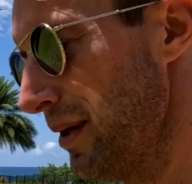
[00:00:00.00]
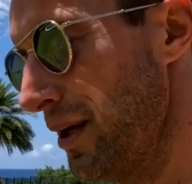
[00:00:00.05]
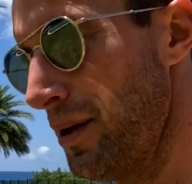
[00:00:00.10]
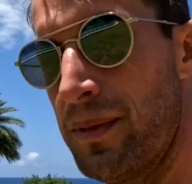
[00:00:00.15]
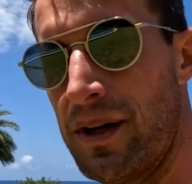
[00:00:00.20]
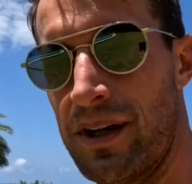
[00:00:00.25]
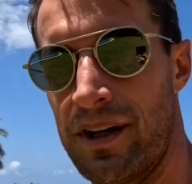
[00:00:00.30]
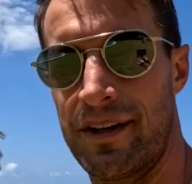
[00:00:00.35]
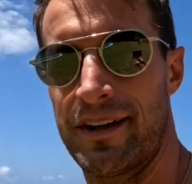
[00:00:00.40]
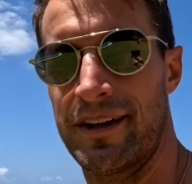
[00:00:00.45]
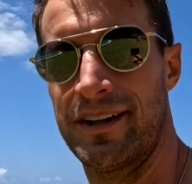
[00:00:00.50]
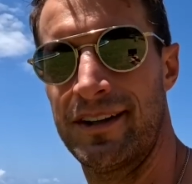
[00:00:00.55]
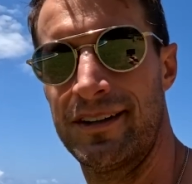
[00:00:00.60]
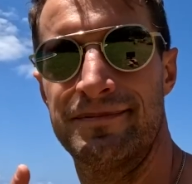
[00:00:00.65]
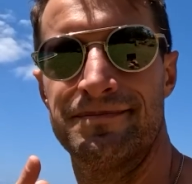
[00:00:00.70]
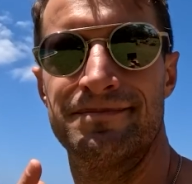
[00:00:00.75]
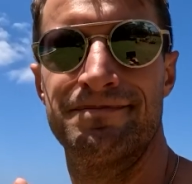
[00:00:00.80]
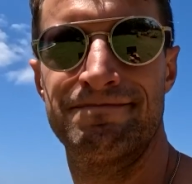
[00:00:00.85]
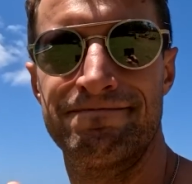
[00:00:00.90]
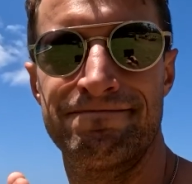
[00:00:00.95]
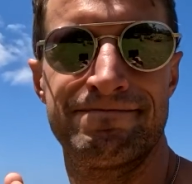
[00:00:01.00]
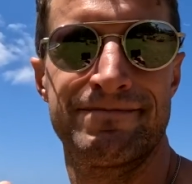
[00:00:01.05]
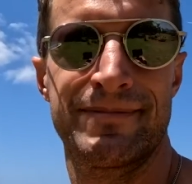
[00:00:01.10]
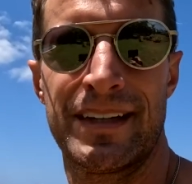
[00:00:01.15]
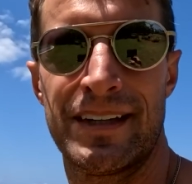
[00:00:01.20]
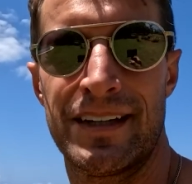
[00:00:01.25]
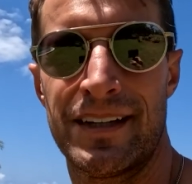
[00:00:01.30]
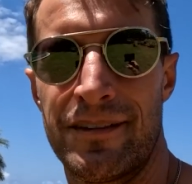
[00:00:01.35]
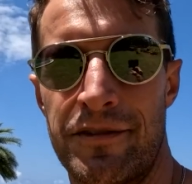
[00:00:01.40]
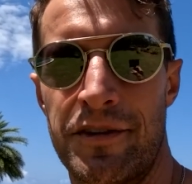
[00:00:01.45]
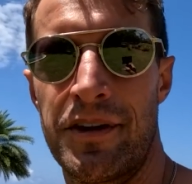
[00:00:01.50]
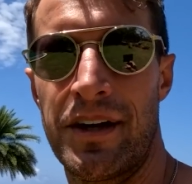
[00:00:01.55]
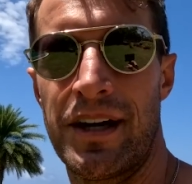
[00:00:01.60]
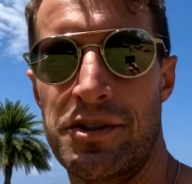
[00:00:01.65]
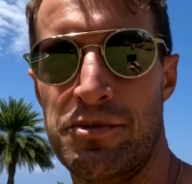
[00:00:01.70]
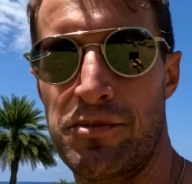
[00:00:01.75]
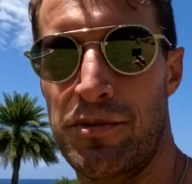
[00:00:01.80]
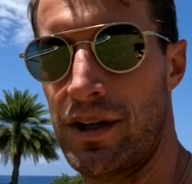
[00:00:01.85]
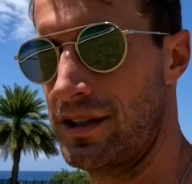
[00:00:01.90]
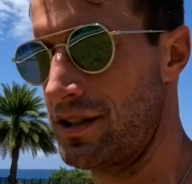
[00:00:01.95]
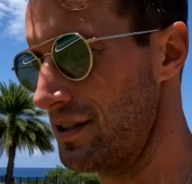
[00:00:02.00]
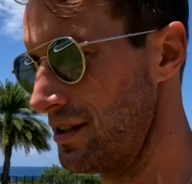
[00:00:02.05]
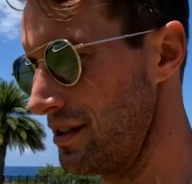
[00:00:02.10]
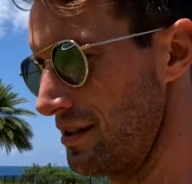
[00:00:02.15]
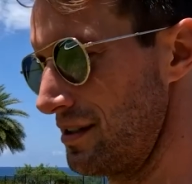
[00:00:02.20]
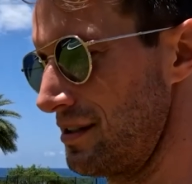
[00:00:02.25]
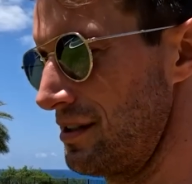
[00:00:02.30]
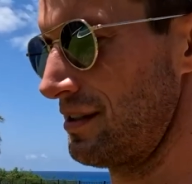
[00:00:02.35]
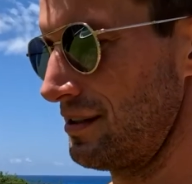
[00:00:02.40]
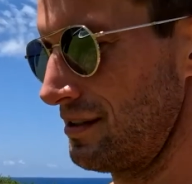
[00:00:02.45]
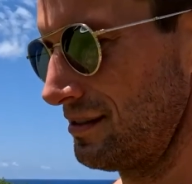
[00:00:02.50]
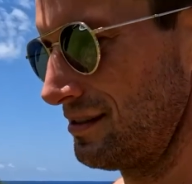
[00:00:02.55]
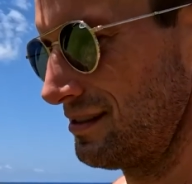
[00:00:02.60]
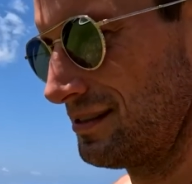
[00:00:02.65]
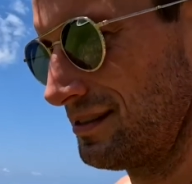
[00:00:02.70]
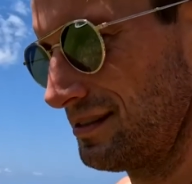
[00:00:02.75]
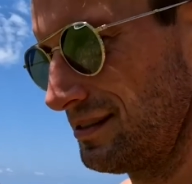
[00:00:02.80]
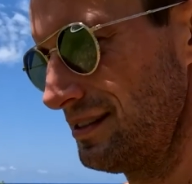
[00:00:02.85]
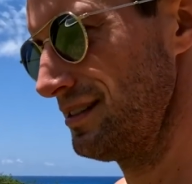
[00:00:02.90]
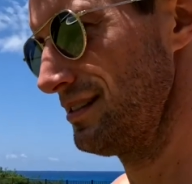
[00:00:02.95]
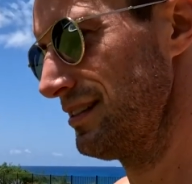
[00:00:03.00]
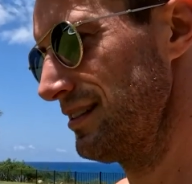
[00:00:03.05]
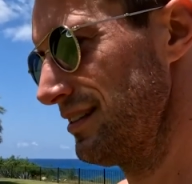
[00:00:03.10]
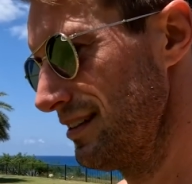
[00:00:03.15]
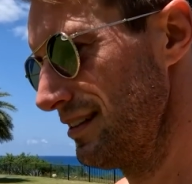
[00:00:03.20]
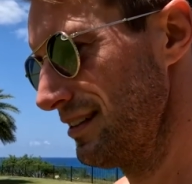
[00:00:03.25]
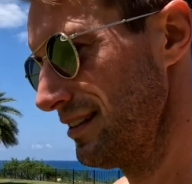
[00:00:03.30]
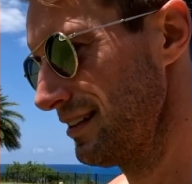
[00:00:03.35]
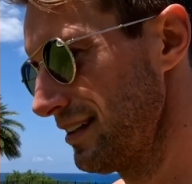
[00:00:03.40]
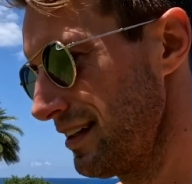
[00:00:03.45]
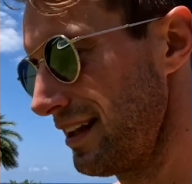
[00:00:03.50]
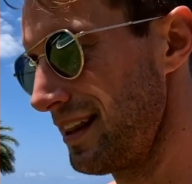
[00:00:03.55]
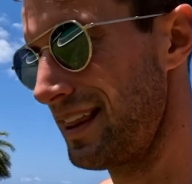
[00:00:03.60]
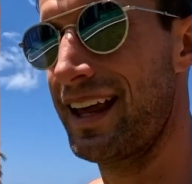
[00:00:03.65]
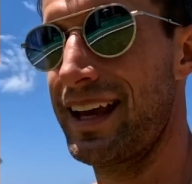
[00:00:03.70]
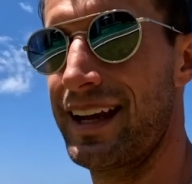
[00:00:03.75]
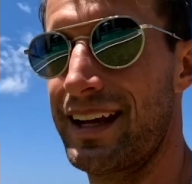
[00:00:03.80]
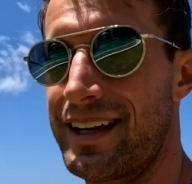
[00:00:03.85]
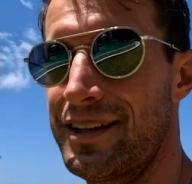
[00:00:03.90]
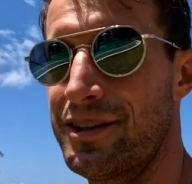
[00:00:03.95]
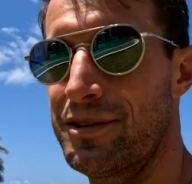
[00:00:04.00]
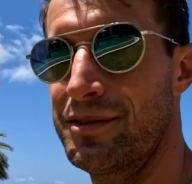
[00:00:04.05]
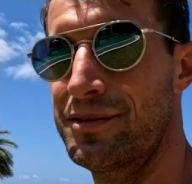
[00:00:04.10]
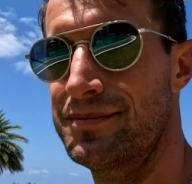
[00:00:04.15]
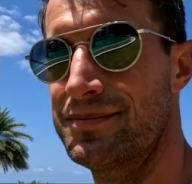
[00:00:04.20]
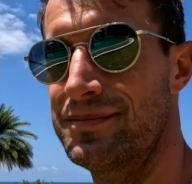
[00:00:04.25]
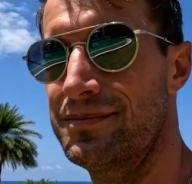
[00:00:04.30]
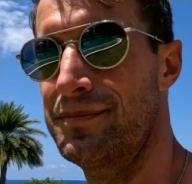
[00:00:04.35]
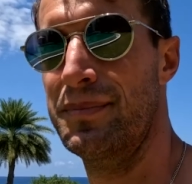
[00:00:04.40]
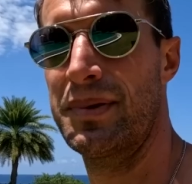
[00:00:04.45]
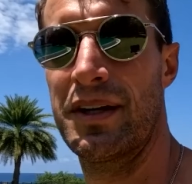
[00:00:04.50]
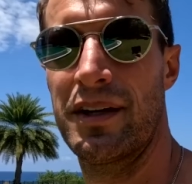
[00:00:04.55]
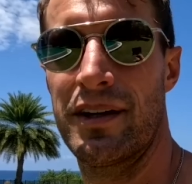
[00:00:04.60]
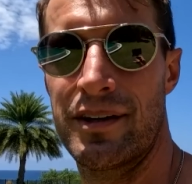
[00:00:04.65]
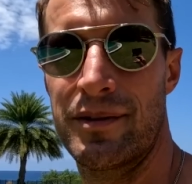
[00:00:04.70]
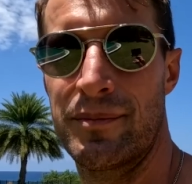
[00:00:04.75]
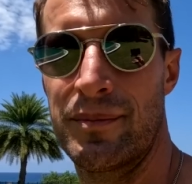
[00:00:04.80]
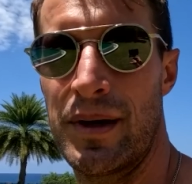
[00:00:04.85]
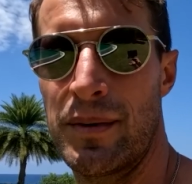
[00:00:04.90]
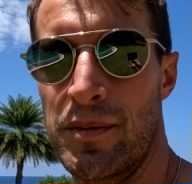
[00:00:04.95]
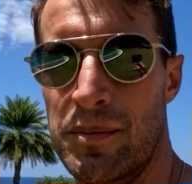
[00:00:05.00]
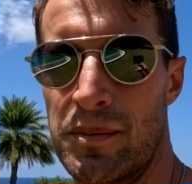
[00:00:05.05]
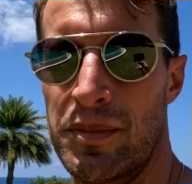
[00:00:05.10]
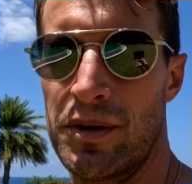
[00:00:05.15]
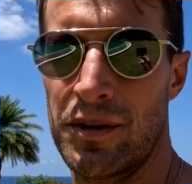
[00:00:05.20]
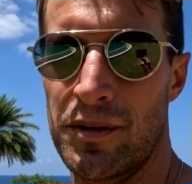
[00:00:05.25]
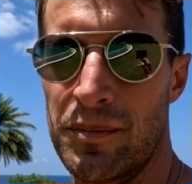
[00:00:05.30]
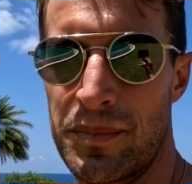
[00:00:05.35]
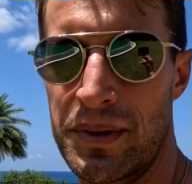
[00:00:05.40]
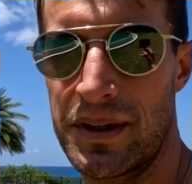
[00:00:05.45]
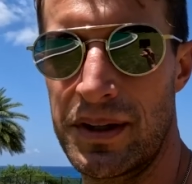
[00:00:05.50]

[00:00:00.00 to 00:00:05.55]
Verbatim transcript: Belmond, if you guys watch this, thank you. Beyond memorable,